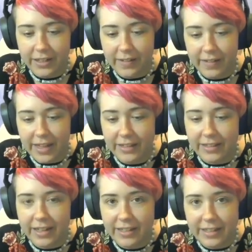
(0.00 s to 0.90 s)
everything's
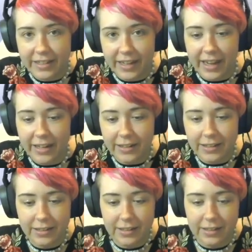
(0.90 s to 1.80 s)
nice and
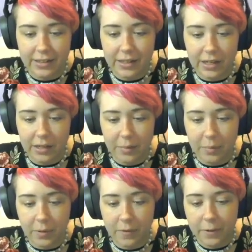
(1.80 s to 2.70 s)
tight
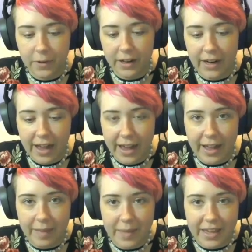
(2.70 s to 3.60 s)
before
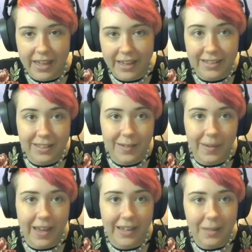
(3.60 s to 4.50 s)
I make it into
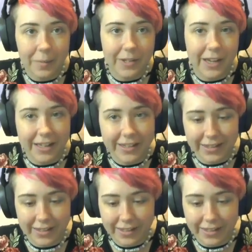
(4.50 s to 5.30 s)
a double knot.